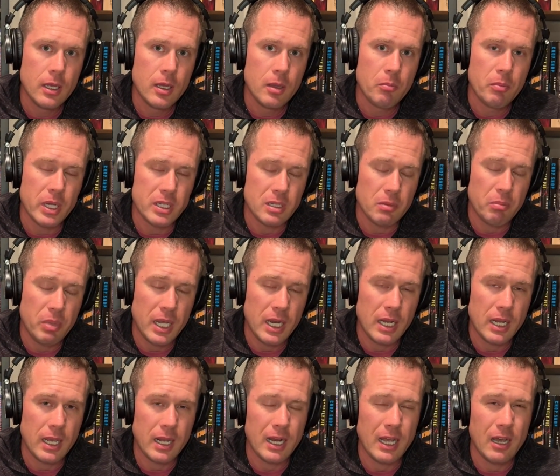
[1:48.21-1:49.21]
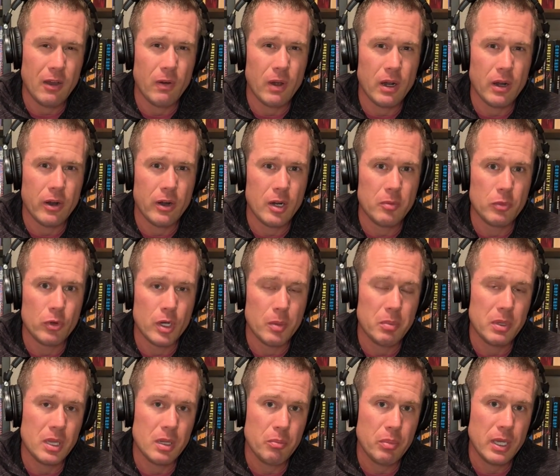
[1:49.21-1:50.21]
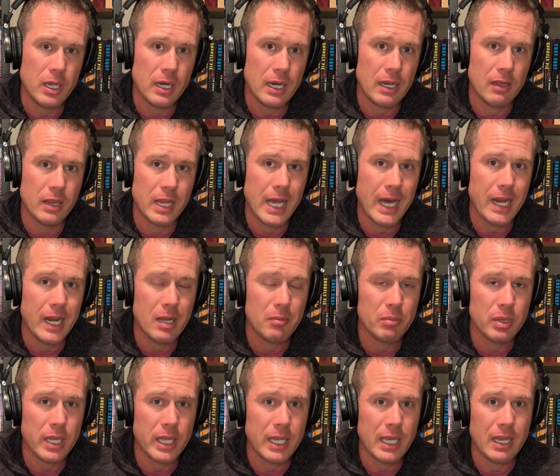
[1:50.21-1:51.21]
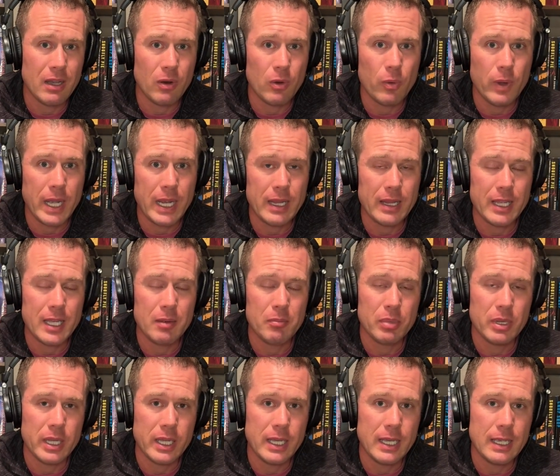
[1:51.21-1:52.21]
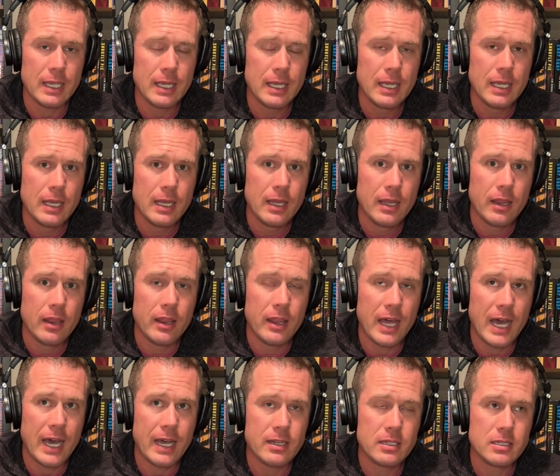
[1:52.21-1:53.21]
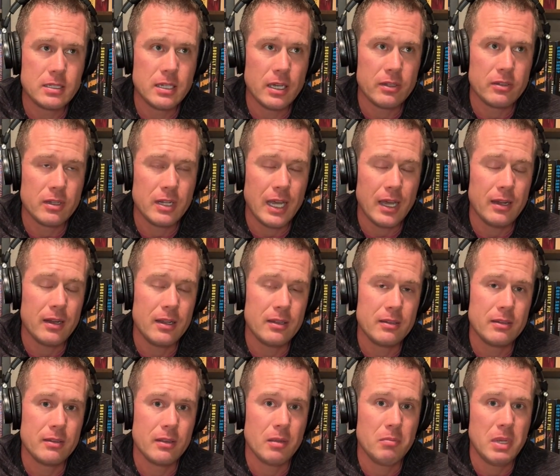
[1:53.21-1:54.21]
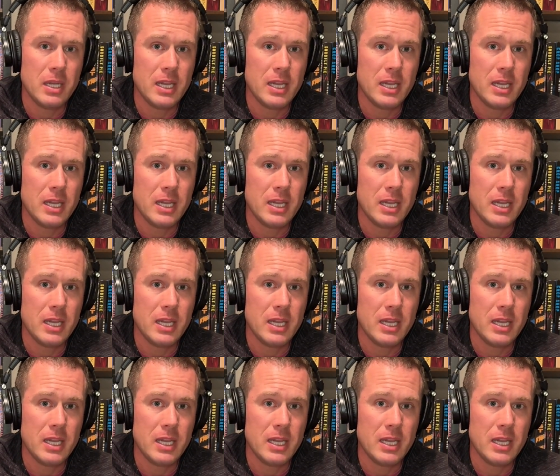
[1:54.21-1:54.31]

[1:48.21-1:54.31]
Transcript: But depending on how hard I'm gripping the pick, how loud I'm playing, how quietly I'm playing, that does not necessarily mean